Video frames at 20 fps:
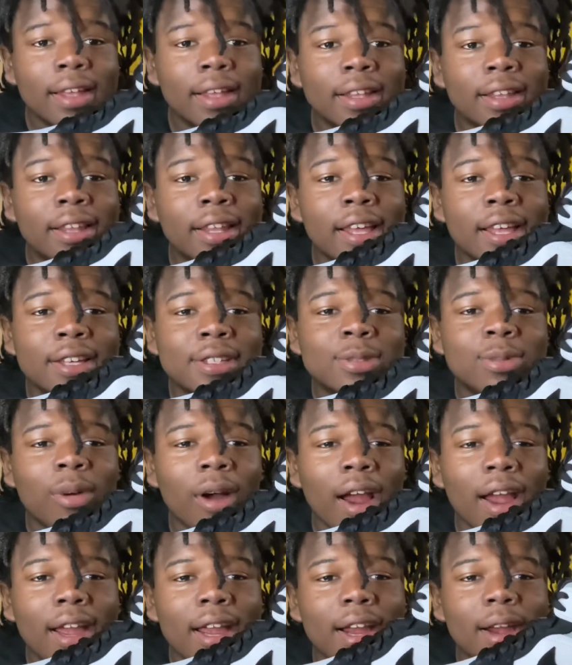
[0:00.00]
These
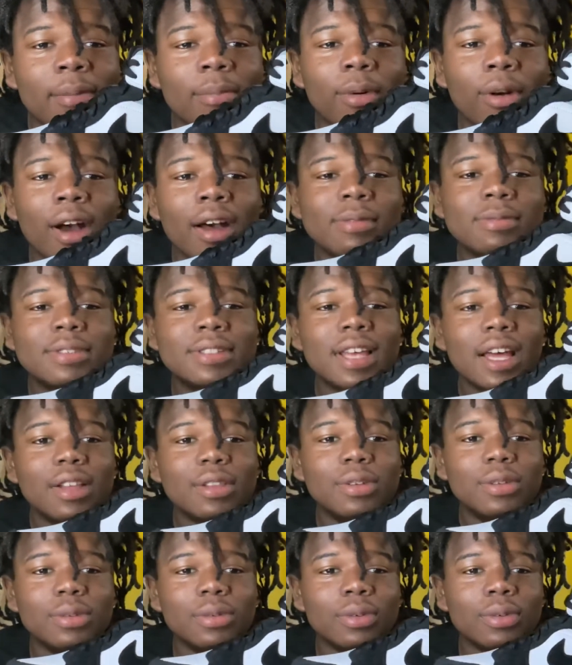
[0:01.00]
right here, but I'm
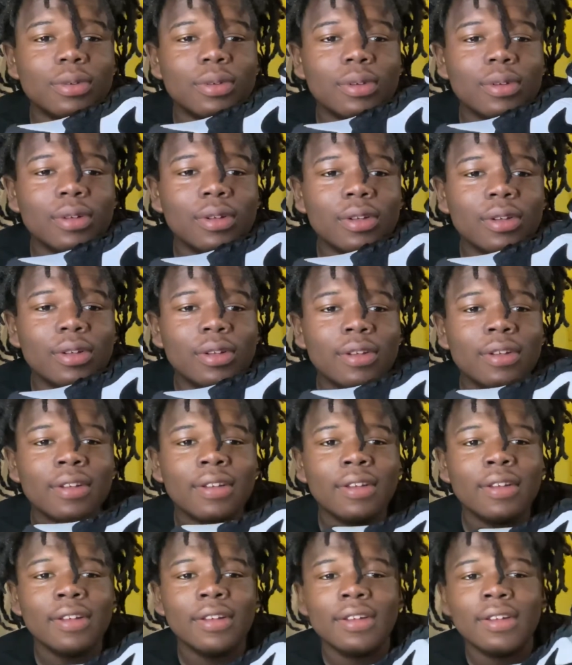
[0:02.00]
telling you.
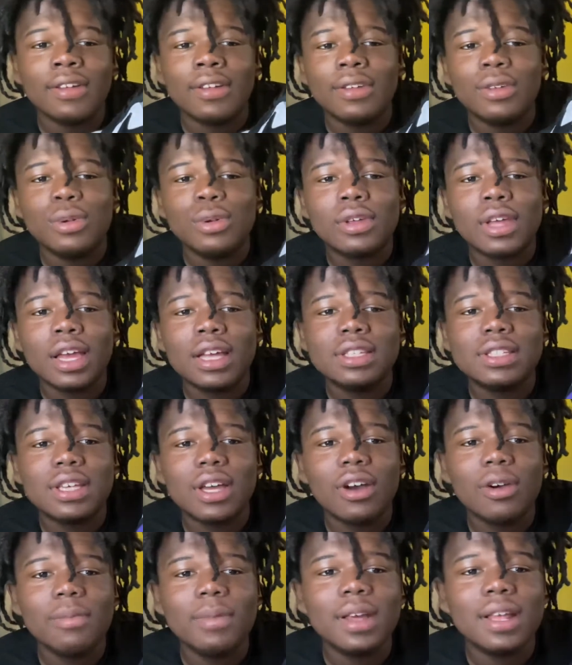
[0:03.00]
You can't
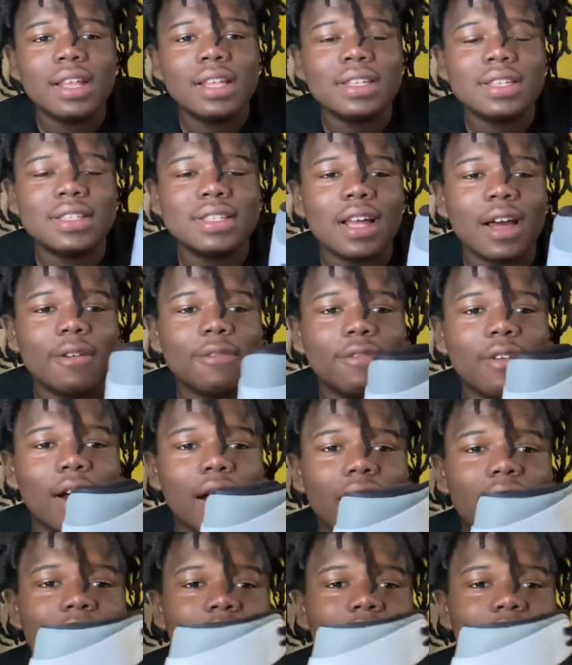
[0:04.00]
tell me this is not fire.